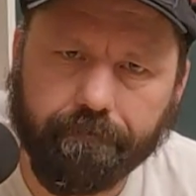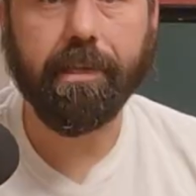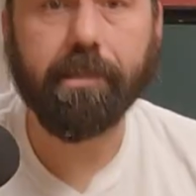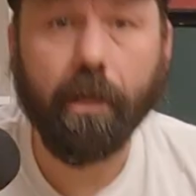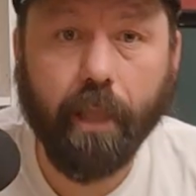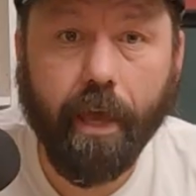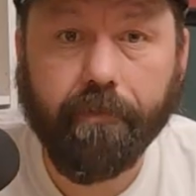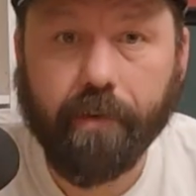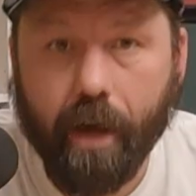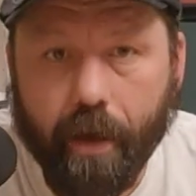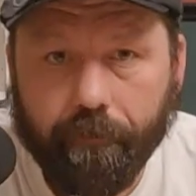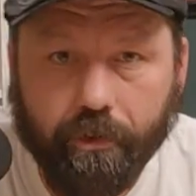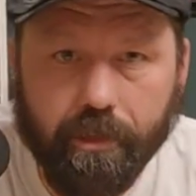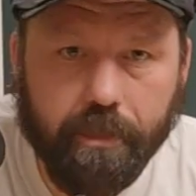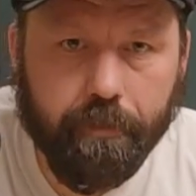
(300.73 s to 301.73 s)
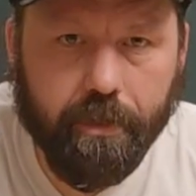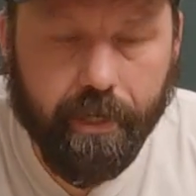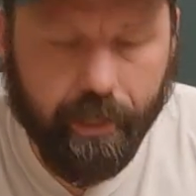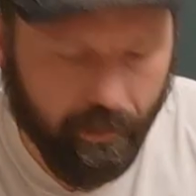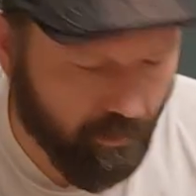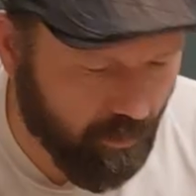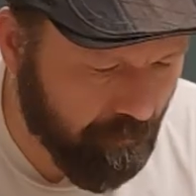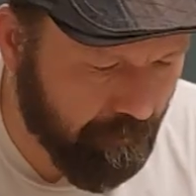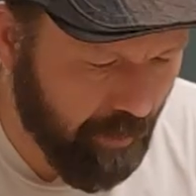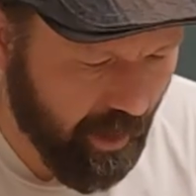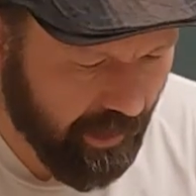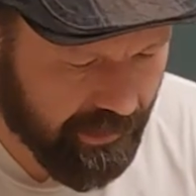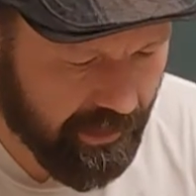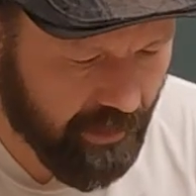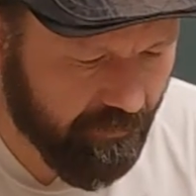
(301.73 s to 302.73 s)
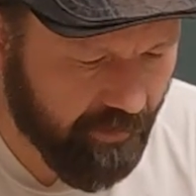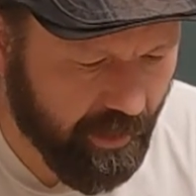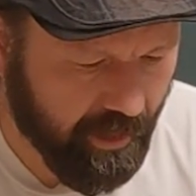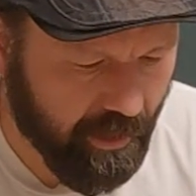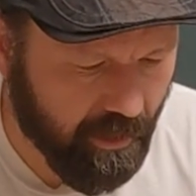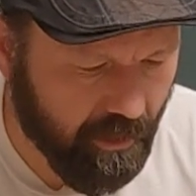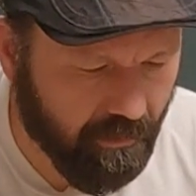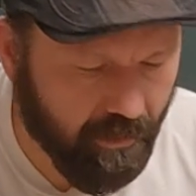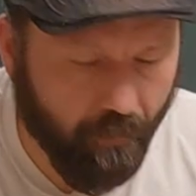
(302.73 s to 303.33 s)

That's all I've got for this particular unboxing video.